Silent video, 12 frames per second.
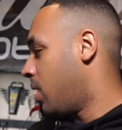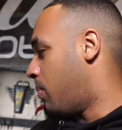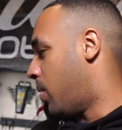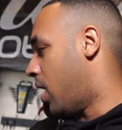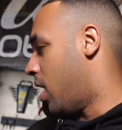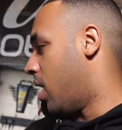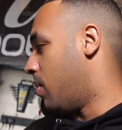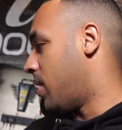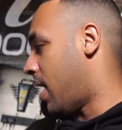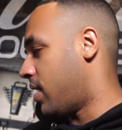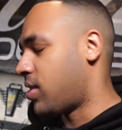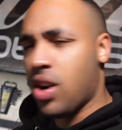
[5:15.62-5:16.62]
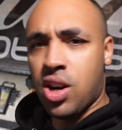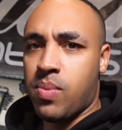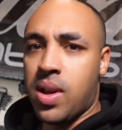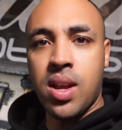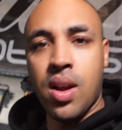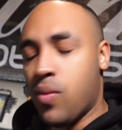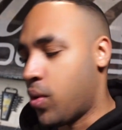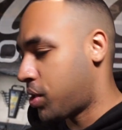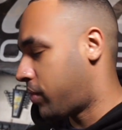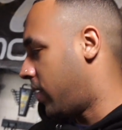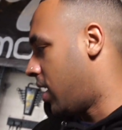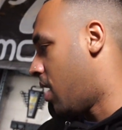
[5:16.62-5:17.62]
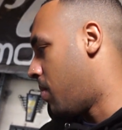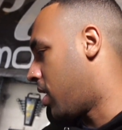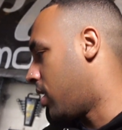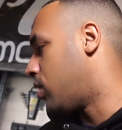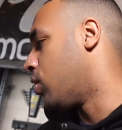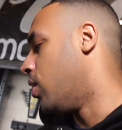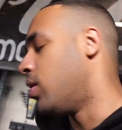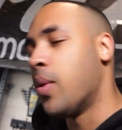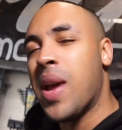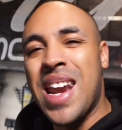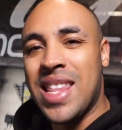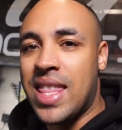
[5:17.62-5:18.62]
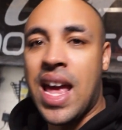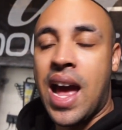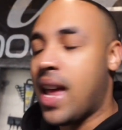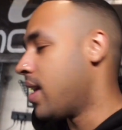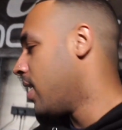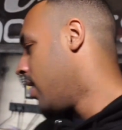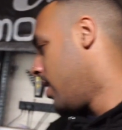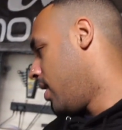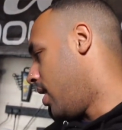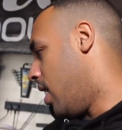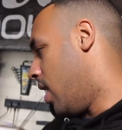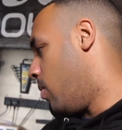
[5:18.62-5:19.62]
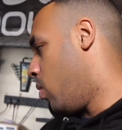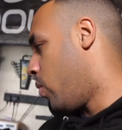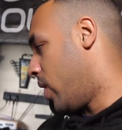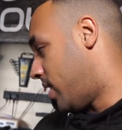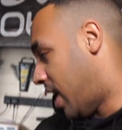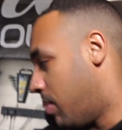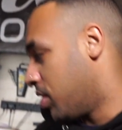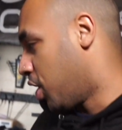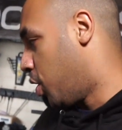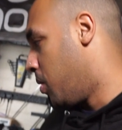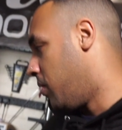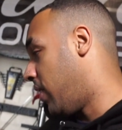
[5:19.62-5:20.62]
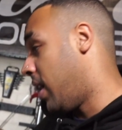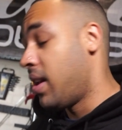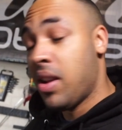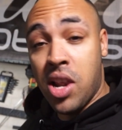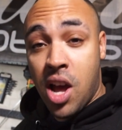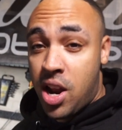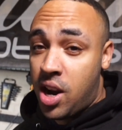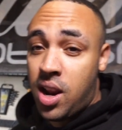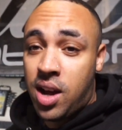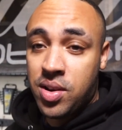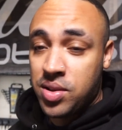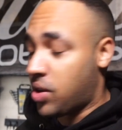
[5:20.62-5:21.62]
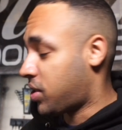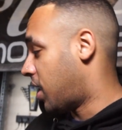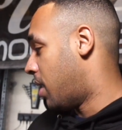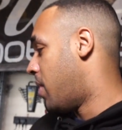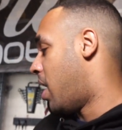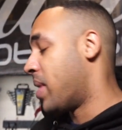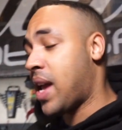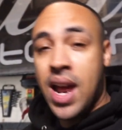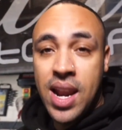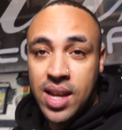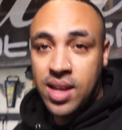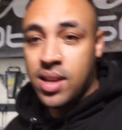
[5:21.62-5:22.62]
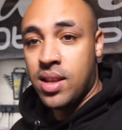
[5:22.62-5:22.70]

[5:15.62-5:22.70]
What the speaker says: But yeah, it's not going to be a rush video. I'm not going to try and do it in a day. Want to take my time with it, learn a lot, because like I said, I'm not a mechanic.